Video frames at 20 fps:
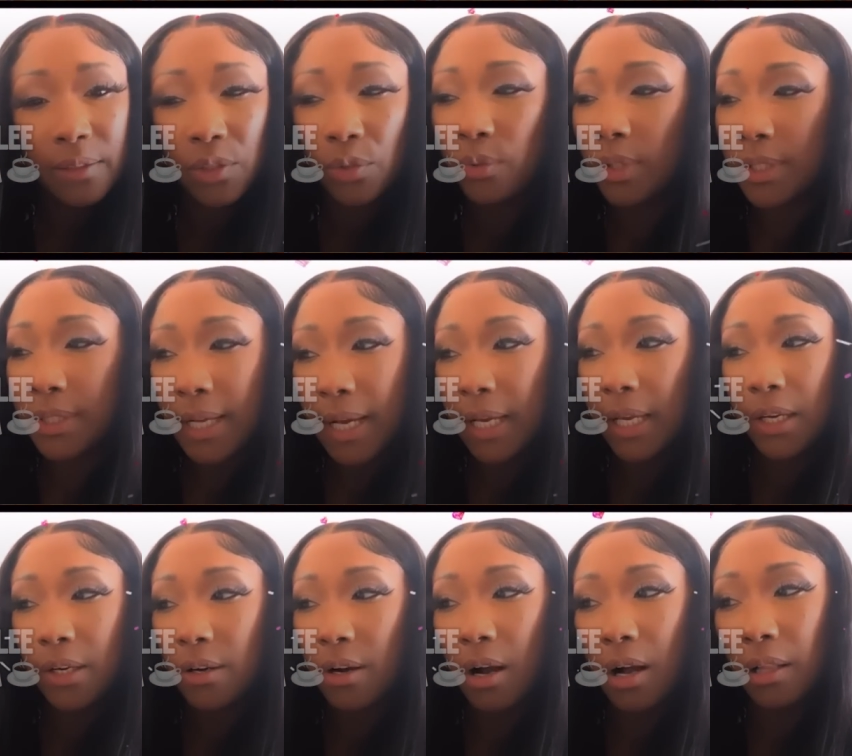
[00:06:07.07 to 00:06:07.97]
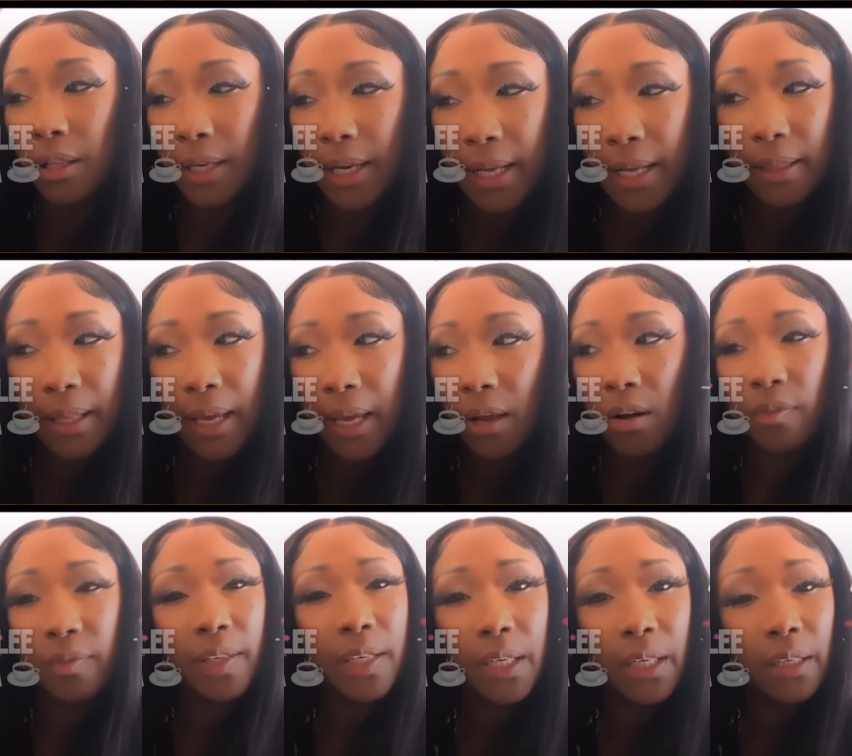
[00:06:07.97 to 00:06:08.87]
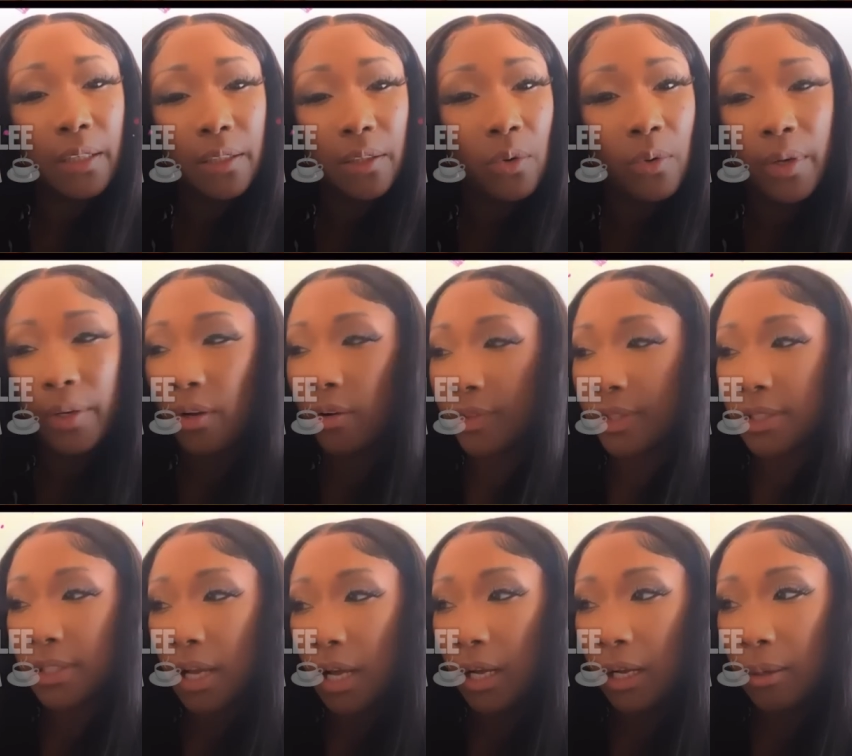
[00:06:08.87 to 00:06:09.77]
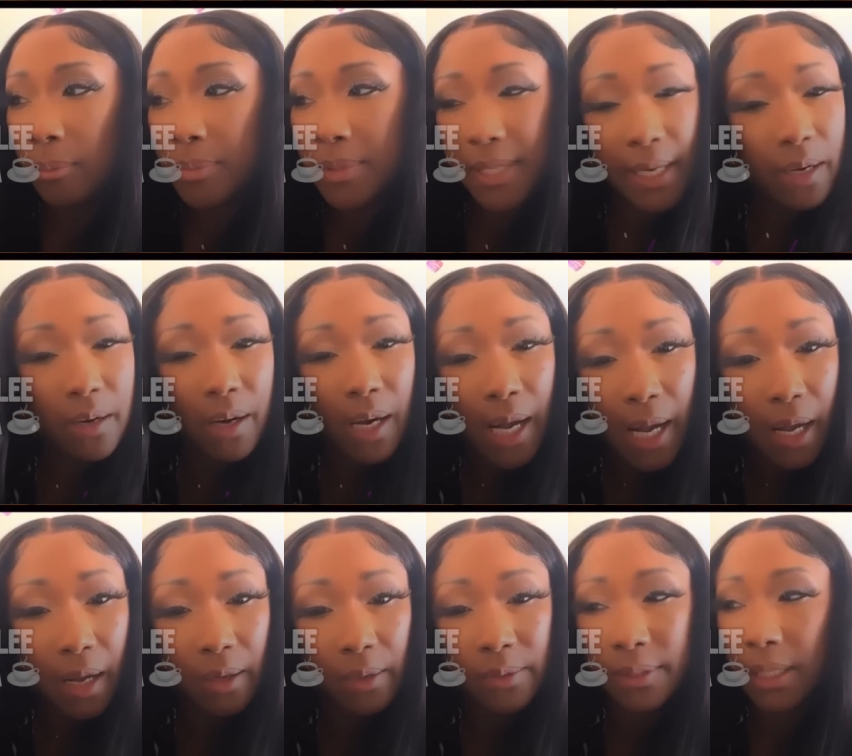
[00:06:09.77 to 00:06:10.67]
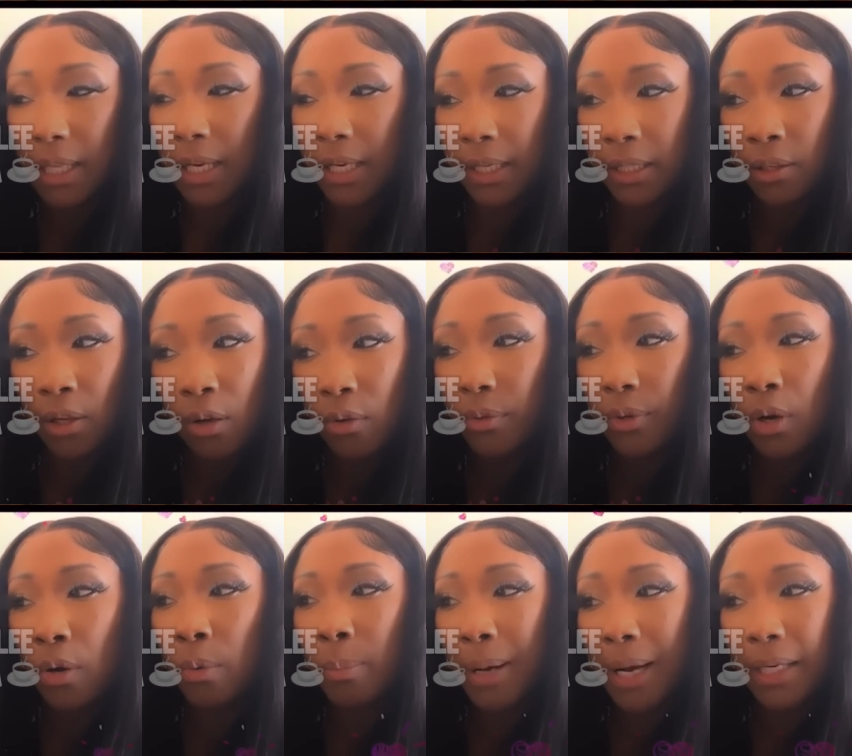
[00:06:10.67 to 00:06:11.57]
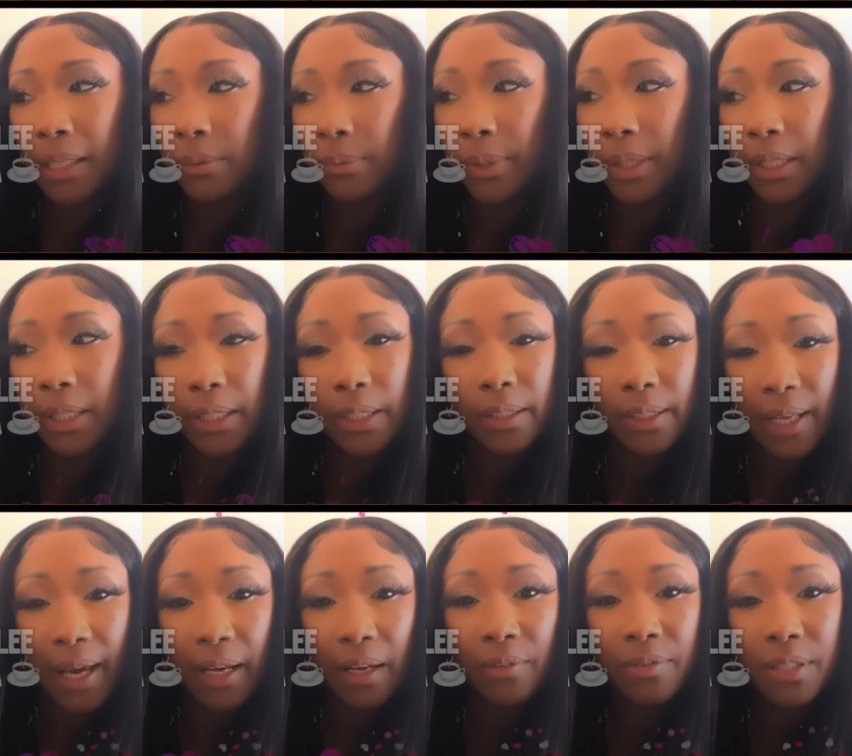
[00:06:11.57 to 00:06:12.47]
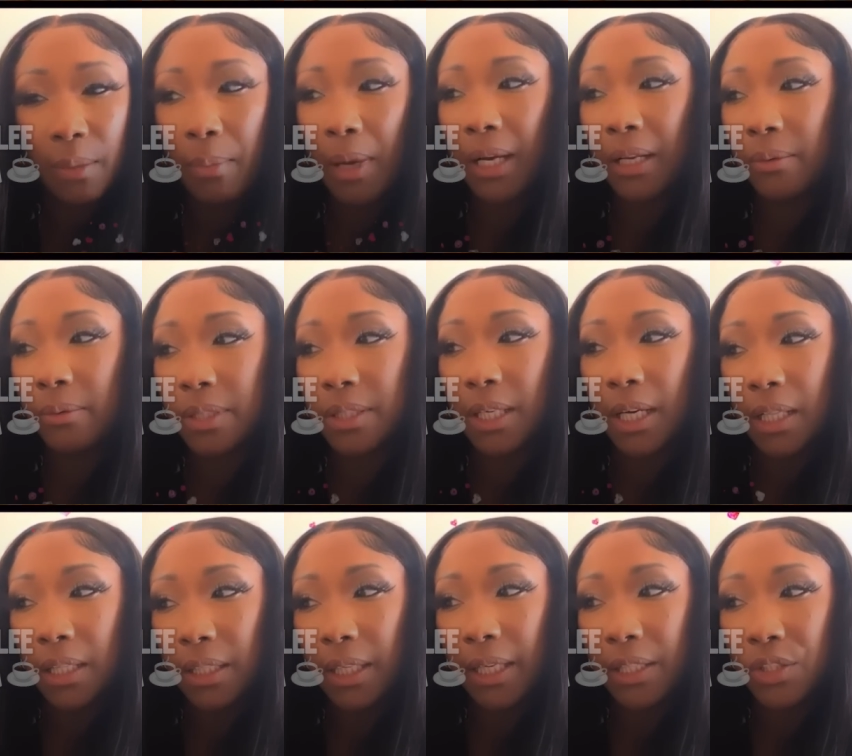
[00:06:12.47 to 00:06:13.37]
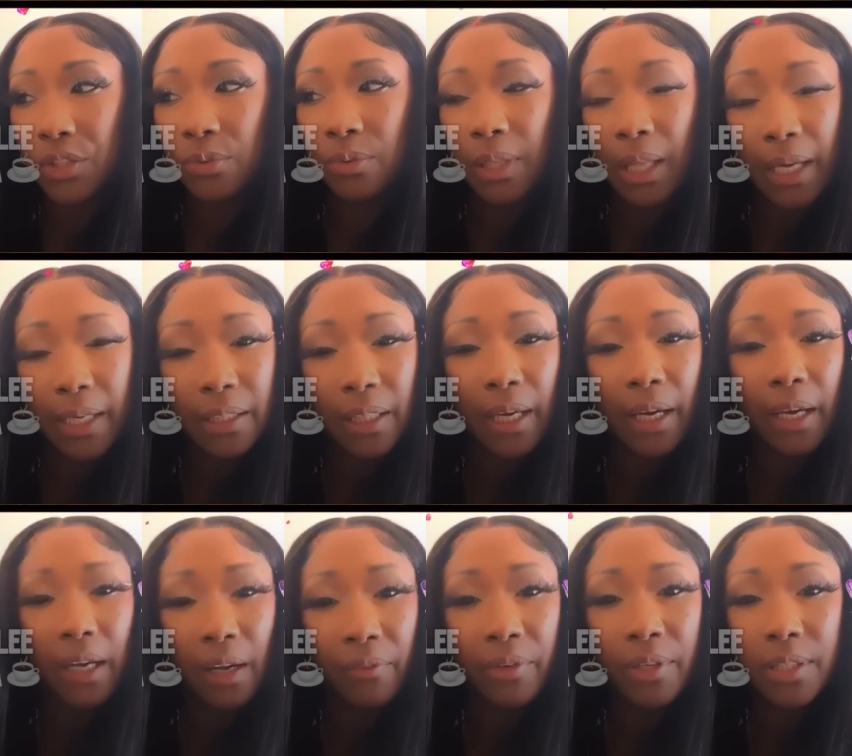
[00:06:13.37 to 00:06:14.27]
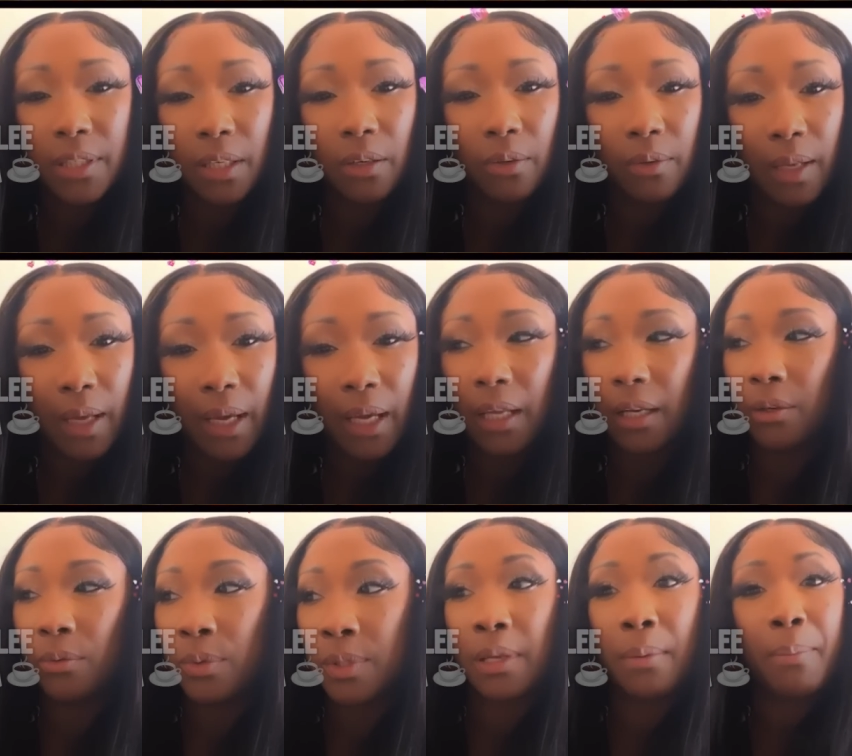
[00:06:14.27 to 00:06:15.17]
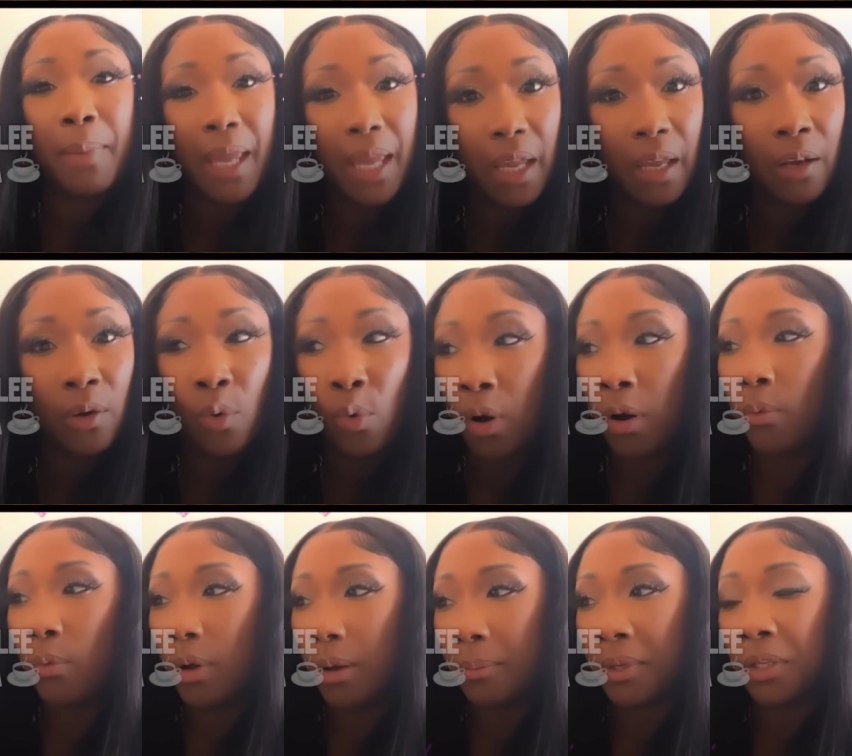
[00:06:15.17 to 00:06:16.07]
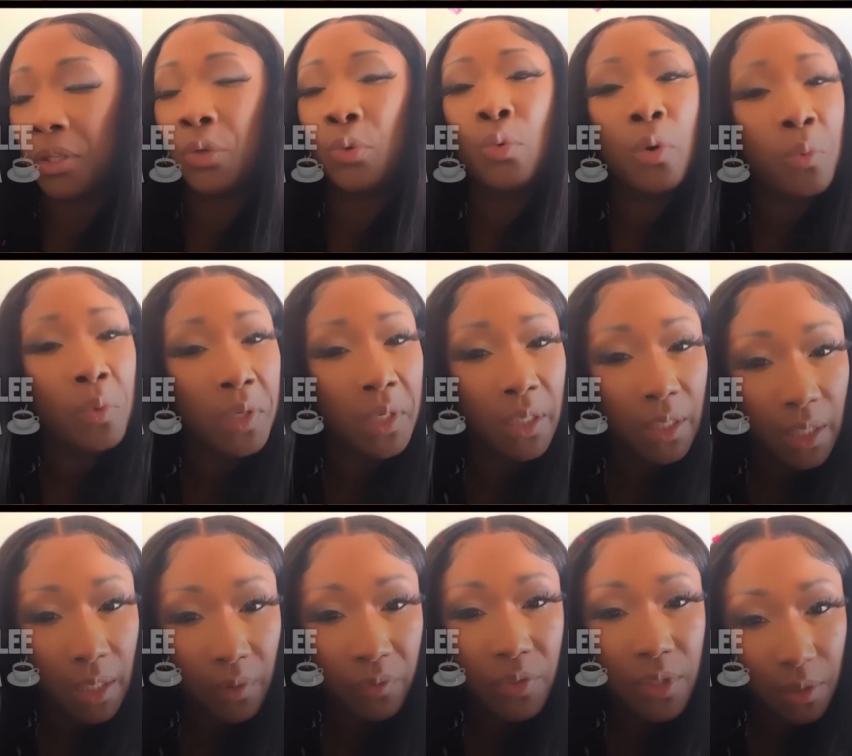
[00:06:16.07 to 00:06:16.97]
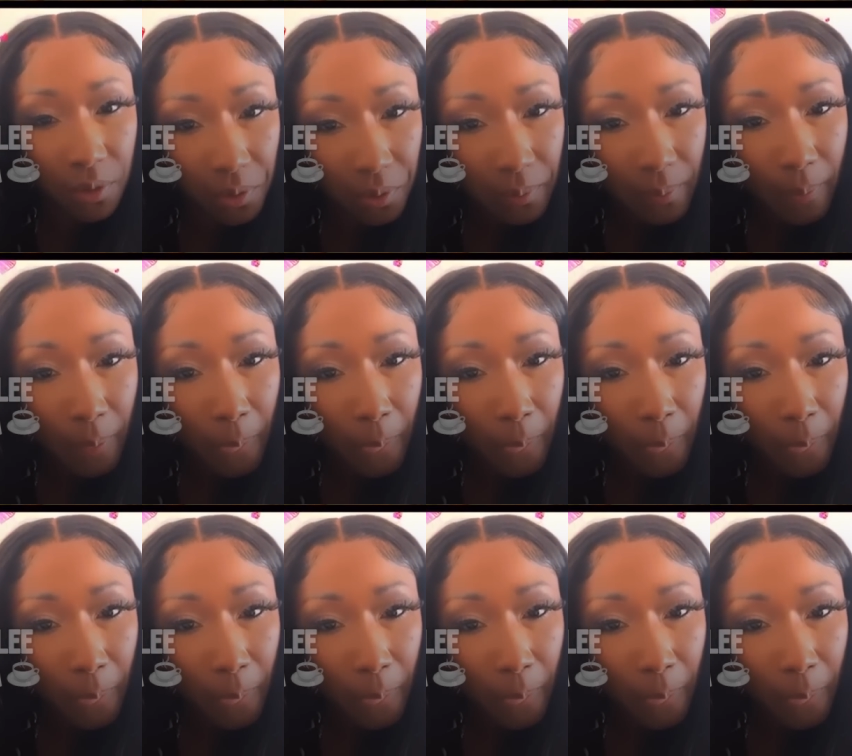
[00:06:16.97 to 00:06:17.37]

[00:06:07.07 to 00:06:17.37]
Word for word: Soon as they hear all of that, they over here going over Sarah's house. Like, no, nobody want to hear that. If somebody was yelling at you like that every single day, and it was a man or a woman, you would want to leave too.